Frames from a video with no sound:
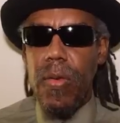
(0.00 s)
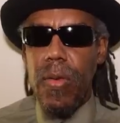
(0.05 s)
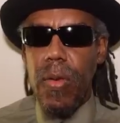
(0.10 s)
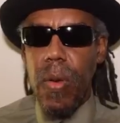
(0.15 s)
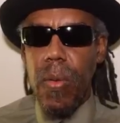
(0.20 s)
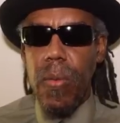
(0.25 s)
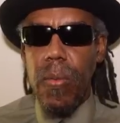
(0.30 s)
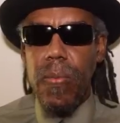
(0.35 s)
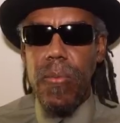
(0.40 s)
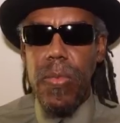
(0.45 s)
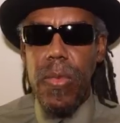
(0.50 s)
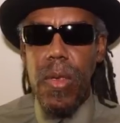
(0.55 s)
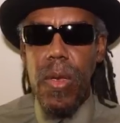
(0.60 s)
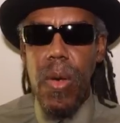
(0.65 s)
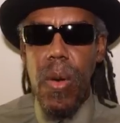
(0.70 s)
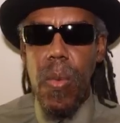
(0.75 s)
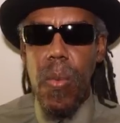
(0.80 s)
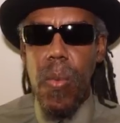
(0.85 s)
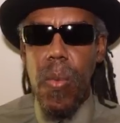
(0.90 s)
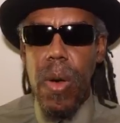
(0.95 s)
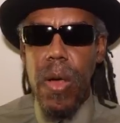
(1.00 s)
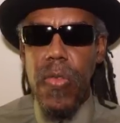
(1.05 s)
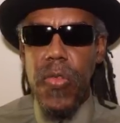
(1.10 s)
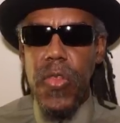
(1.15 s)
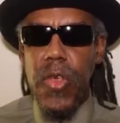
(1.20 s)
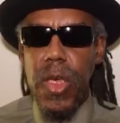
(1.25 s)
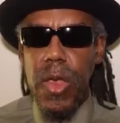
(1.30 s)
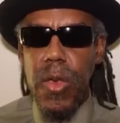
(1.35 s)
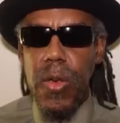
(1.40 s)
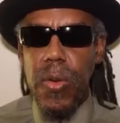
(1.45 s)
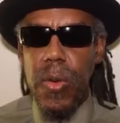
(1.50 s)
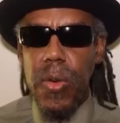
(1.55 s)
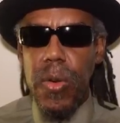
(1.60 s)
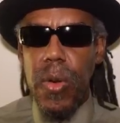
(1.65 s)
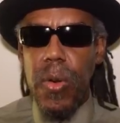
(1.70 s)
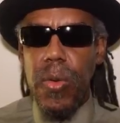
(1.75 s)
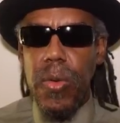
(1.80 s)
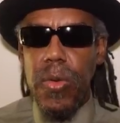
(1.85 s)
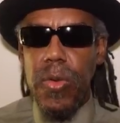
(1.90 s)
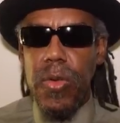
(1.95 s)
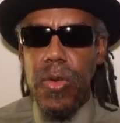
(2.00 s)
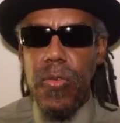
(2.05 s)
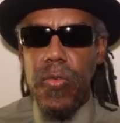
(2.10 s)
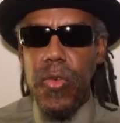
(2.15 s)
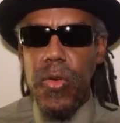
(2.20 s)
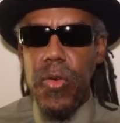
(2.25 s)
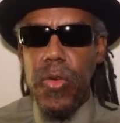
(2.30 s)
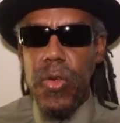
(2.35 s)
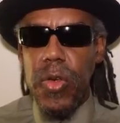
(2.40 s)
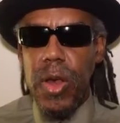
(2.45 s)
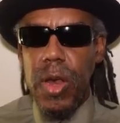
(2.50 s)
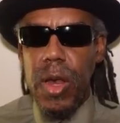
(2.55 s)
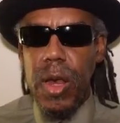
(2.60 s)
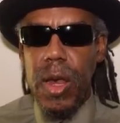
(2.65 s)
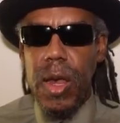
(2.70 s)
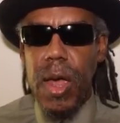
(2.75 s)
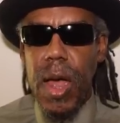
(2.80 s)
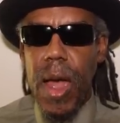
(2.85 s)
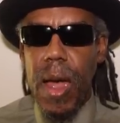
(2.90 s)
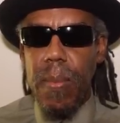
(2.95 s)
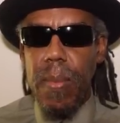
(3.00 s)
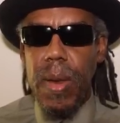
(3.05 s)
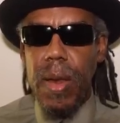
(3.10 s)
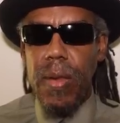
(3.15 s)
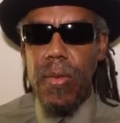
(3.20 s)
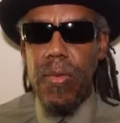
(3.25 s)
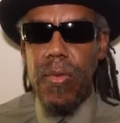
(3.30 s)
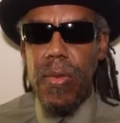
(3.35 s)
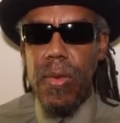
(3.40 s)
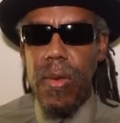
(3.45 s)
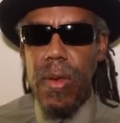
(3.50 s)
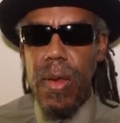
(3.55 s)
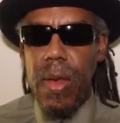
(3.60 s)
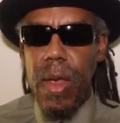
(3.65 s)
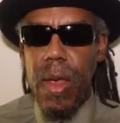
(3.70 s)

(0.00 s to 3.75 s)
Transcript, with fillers: So one thing you'll notice if you see the comments